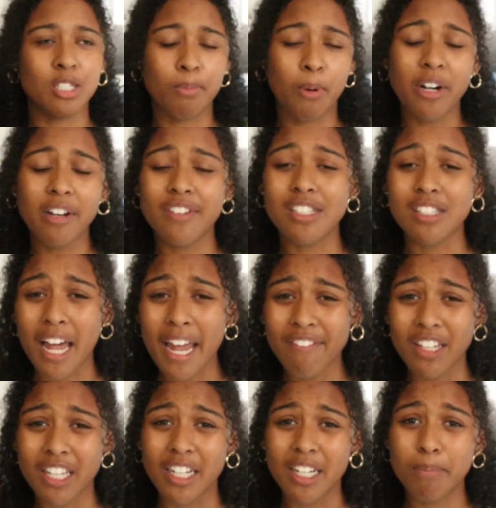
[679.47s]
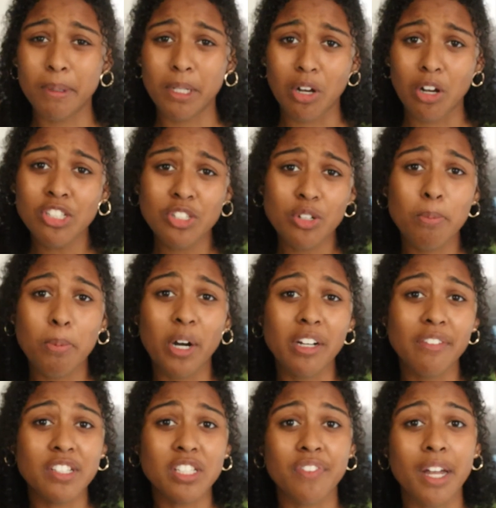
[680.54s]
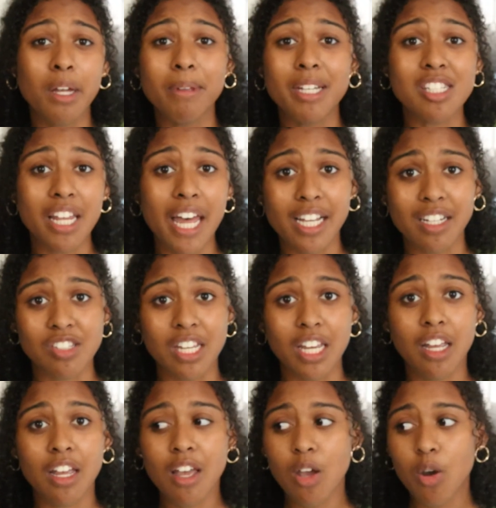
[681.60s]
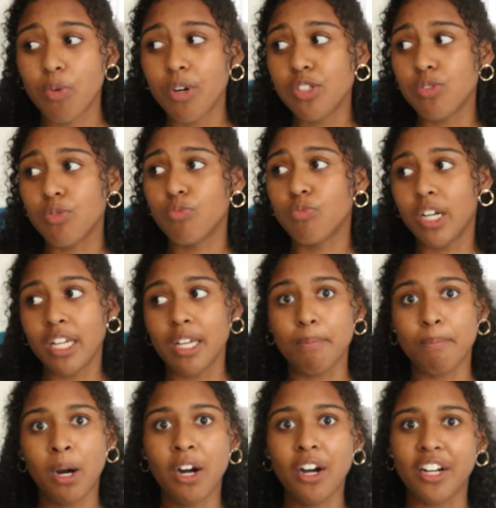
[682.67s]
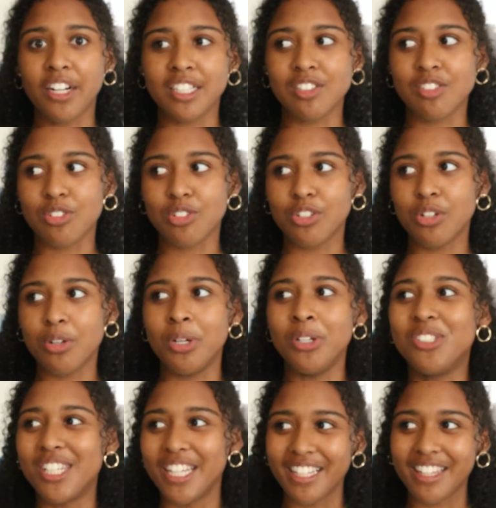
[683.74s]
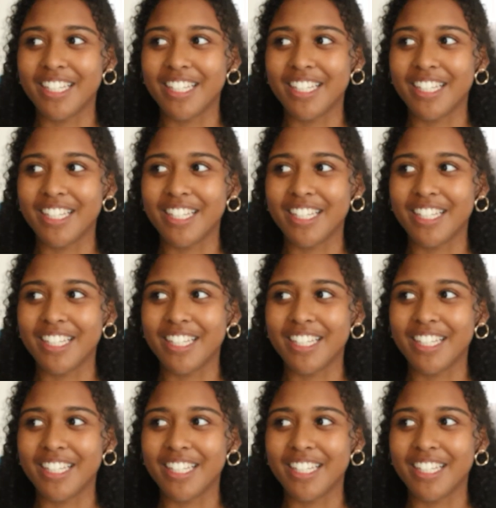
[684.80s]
a part of his livelihood, but also a part of his family's legacy. Whereas Ricky Park is using